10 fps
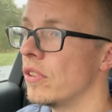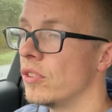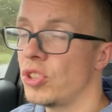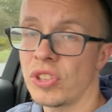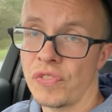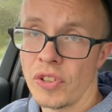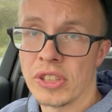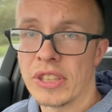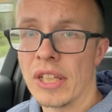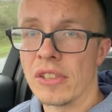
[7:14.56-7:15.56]
just for
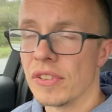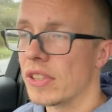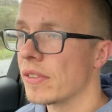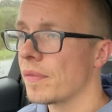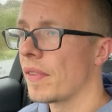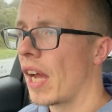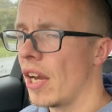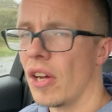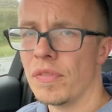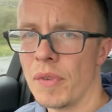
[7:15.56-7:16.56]
the sake of it I
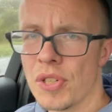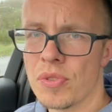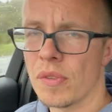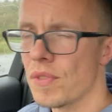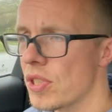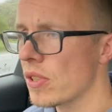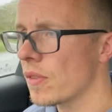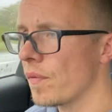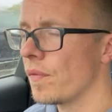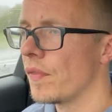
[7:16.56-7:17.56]
love mushrooms
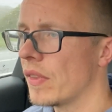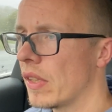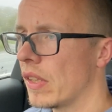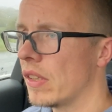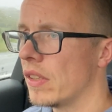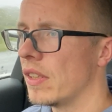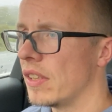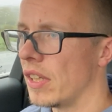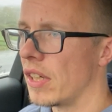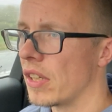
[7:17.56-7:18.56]

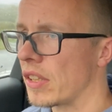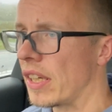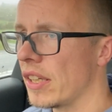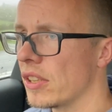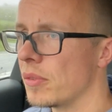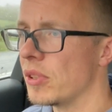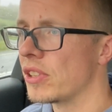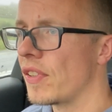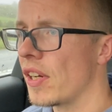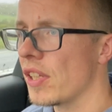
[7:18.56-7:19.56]
their kingdom
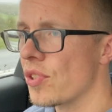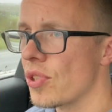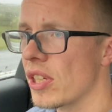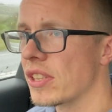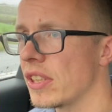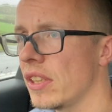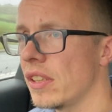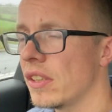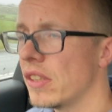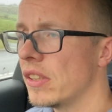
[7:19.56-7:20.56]
is very interesting
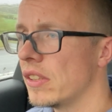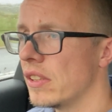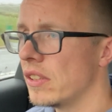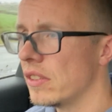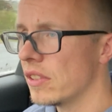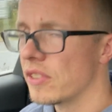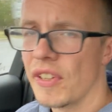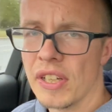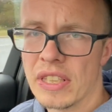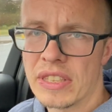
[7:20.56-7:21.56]
it's
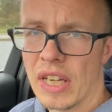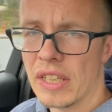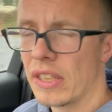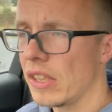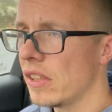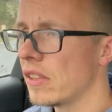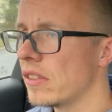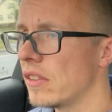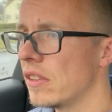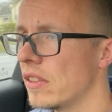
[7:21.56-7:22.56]
very exciting
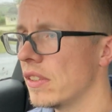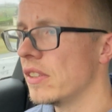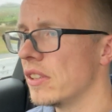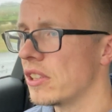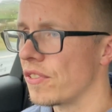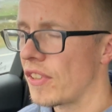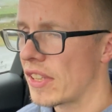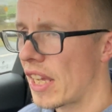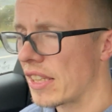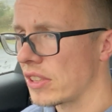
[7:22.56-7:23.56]
it's a
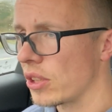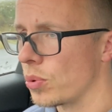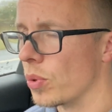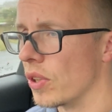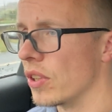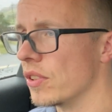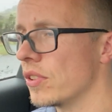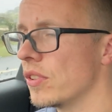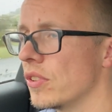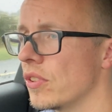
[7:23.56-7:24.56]
fantastic world
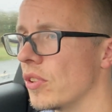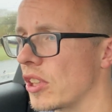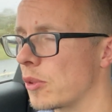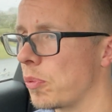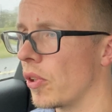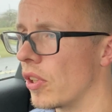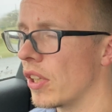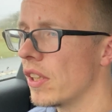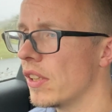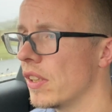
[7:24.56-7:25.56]
to
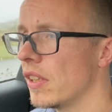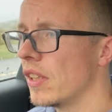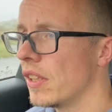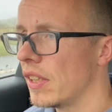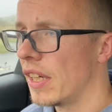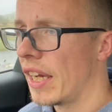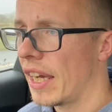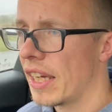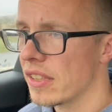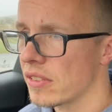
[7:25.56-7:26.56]
explore,
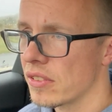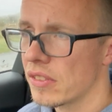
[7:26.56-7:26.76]
and